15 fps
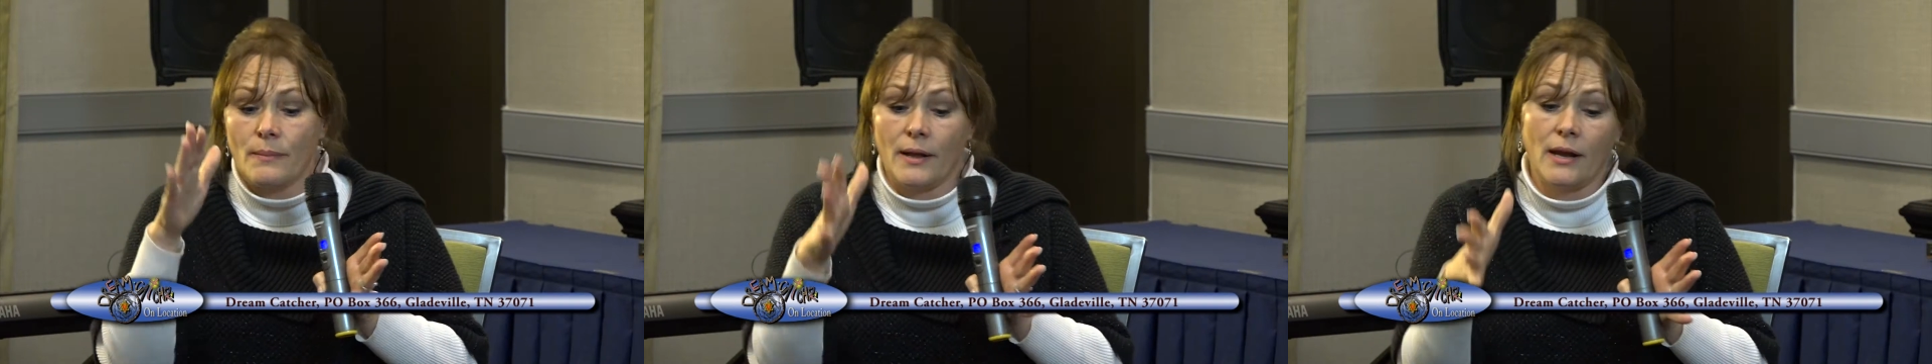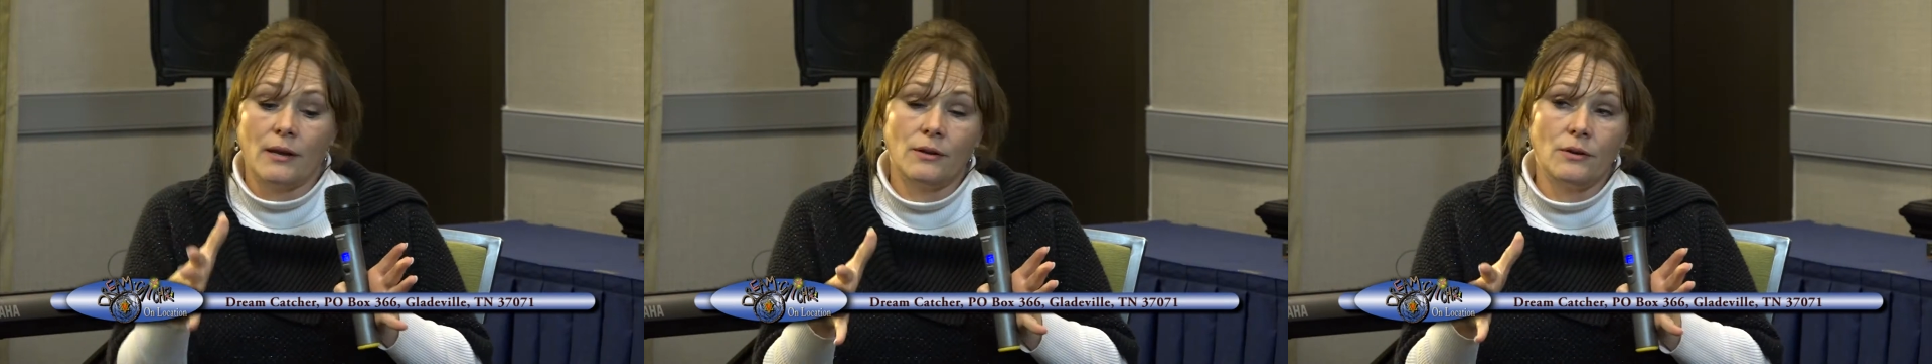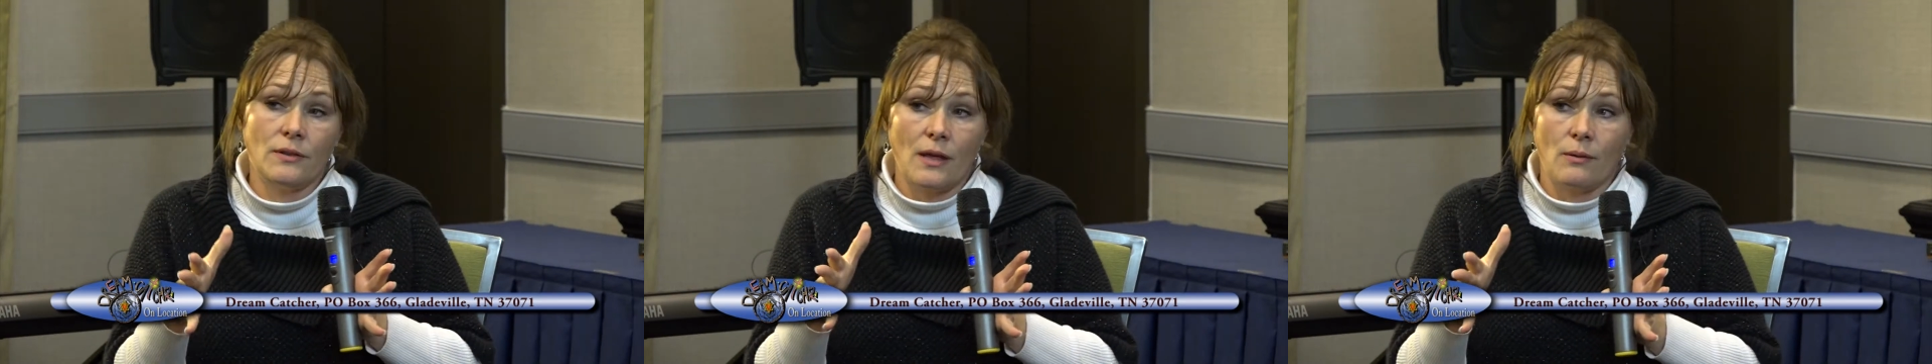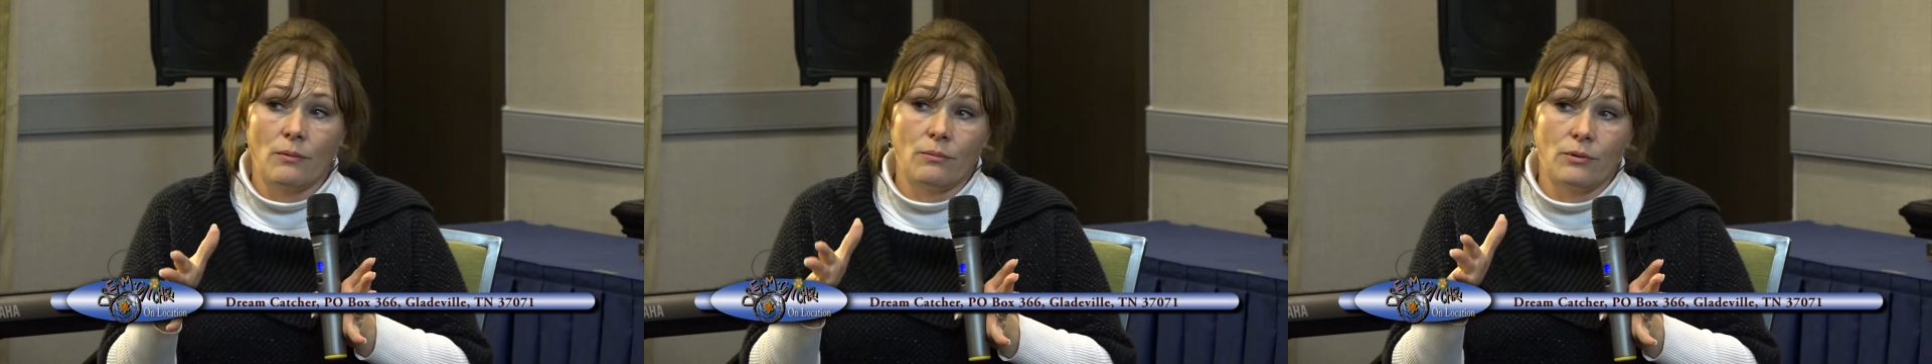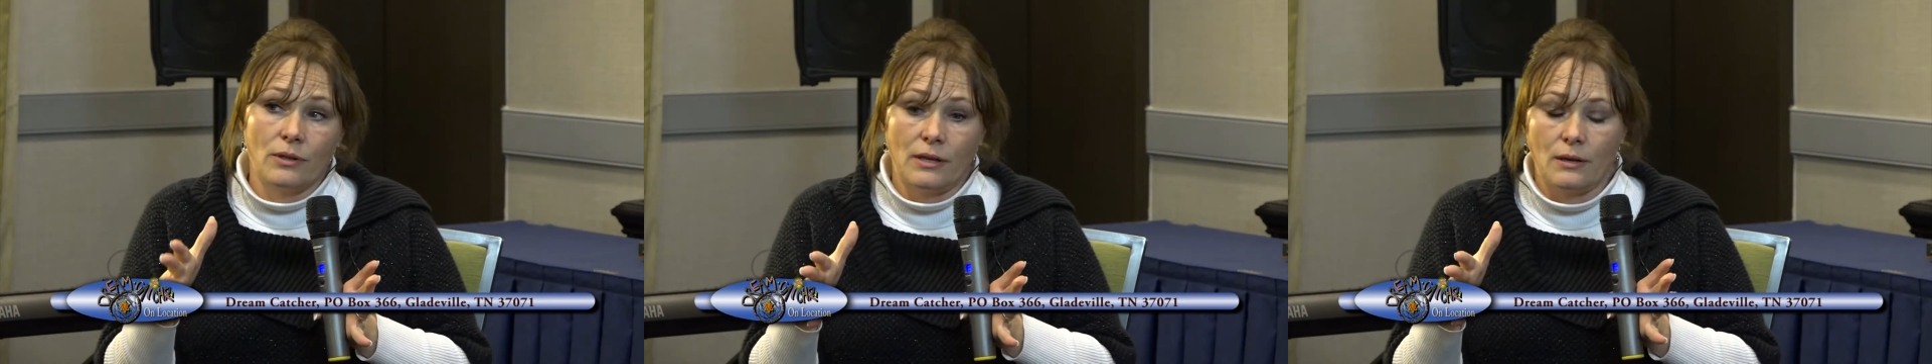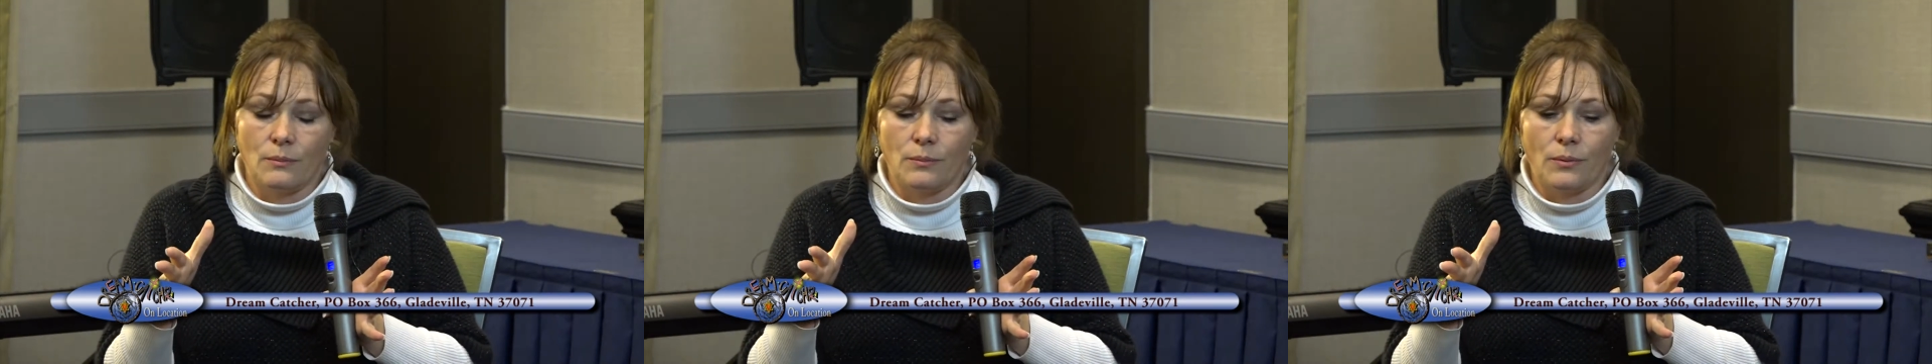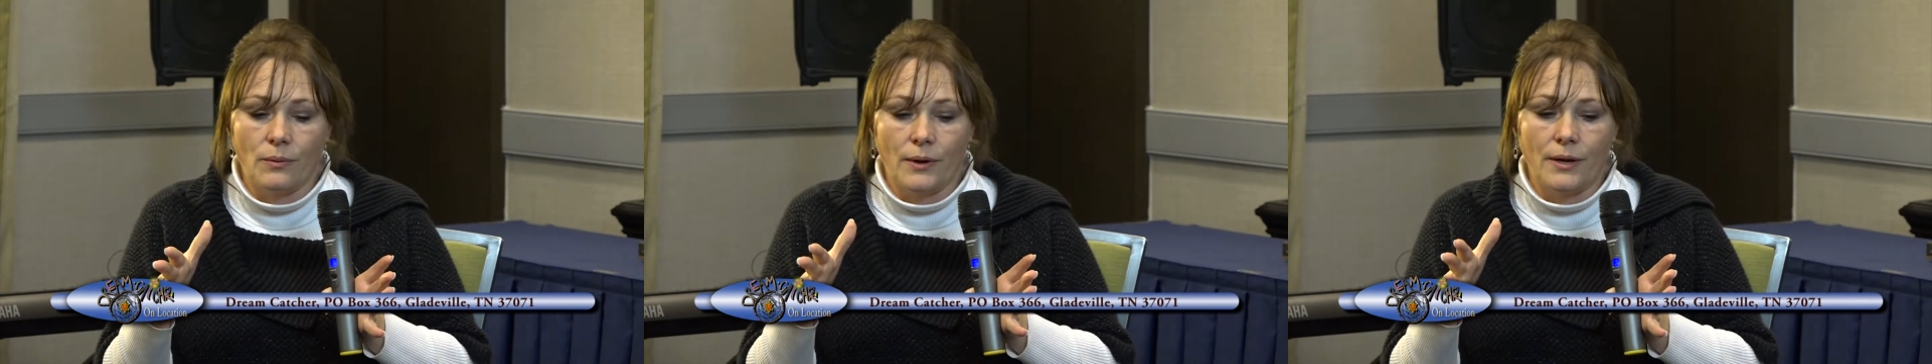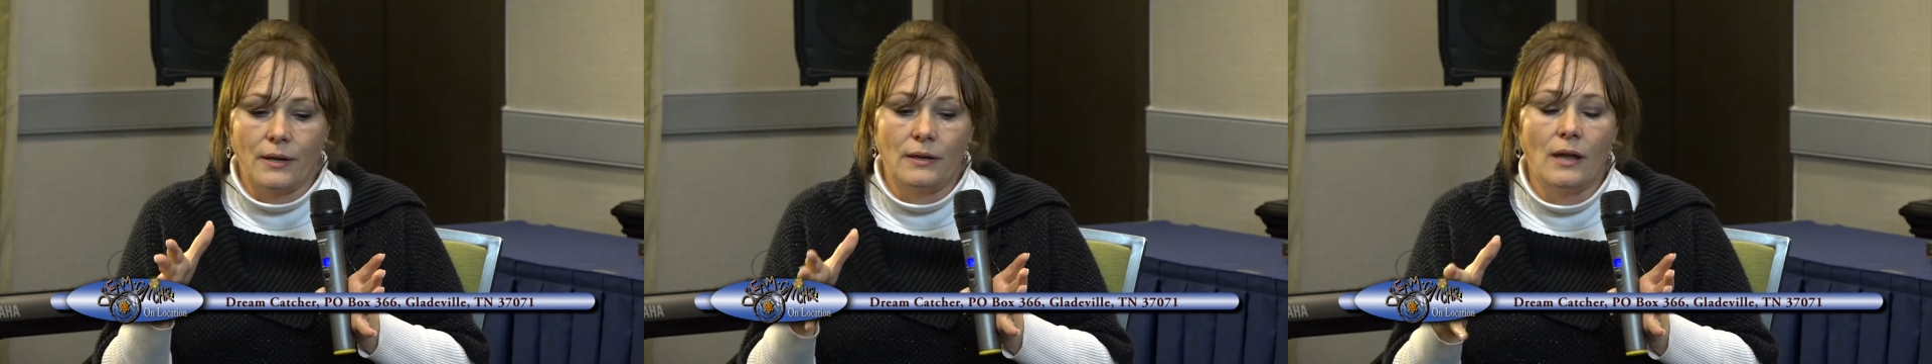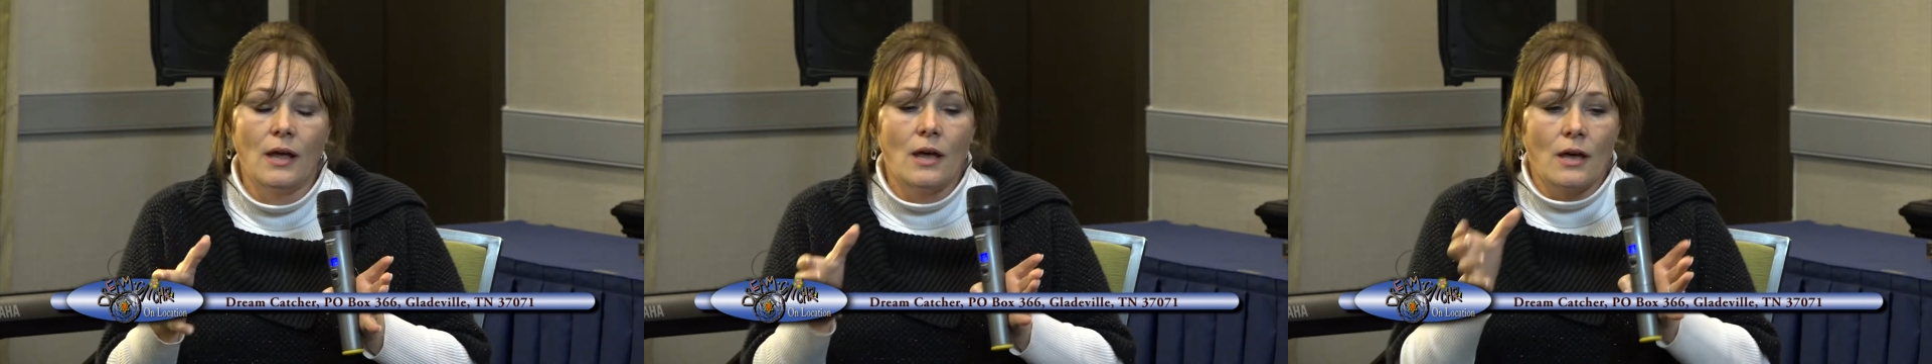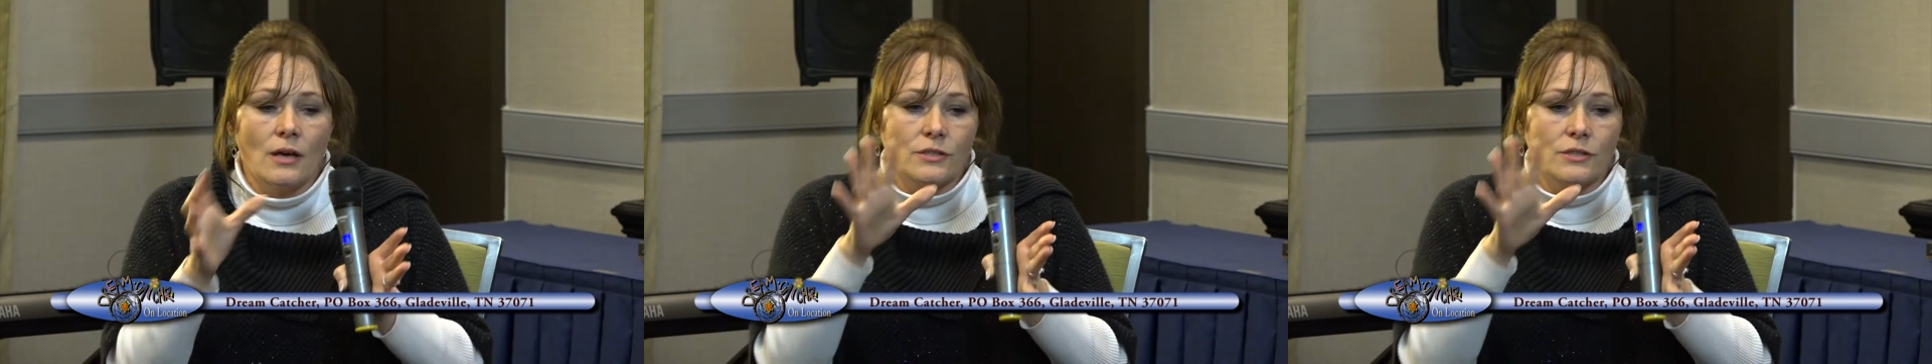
but I knew they were really important.